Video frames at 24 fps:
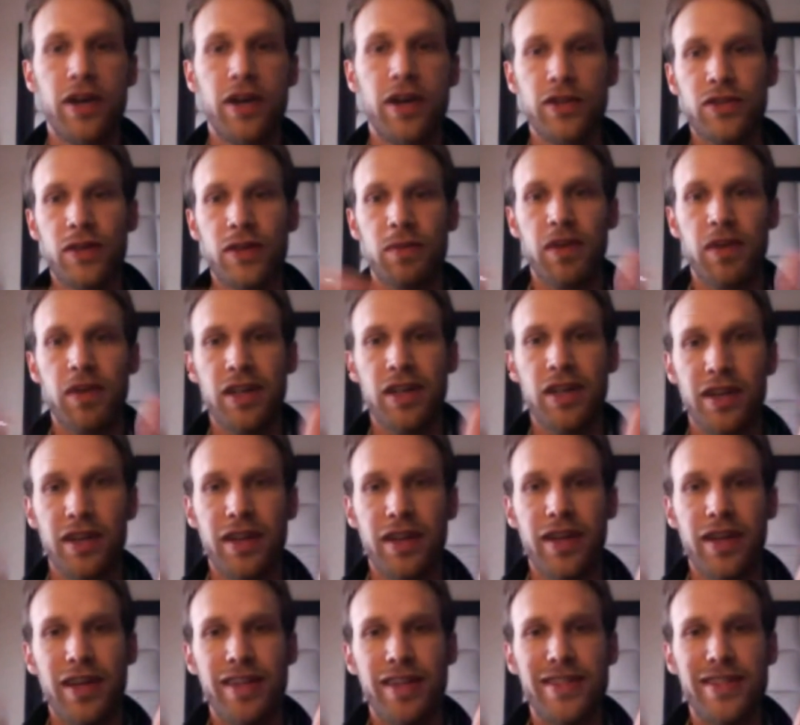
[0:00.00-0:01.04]
So
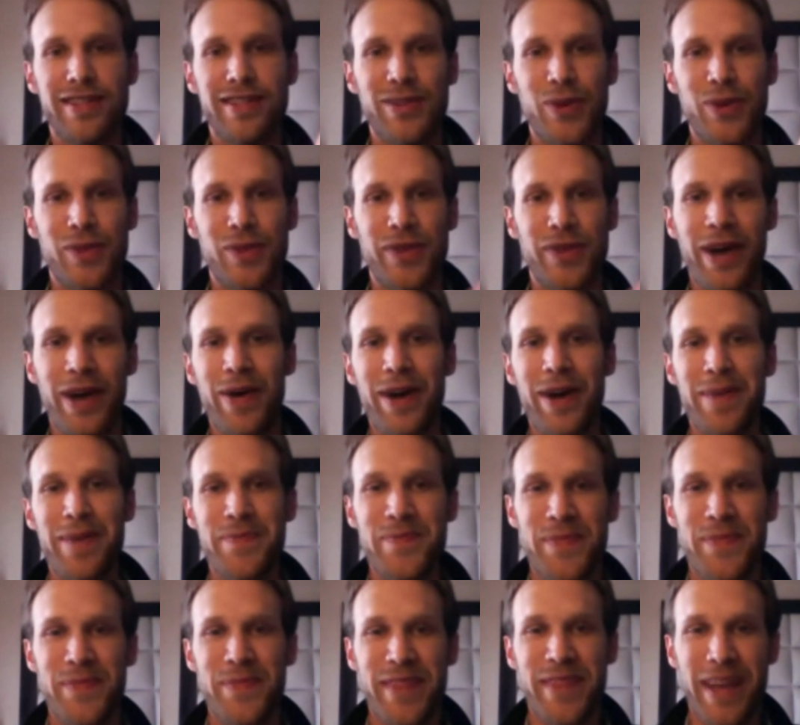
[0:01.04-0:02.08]
that's sort of how
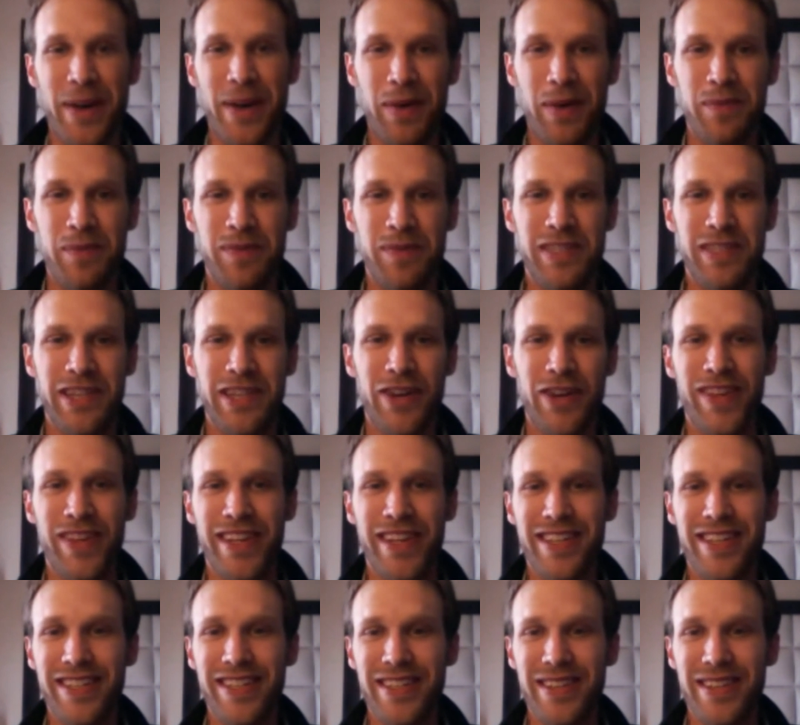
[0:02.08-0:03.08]
I'm steering this.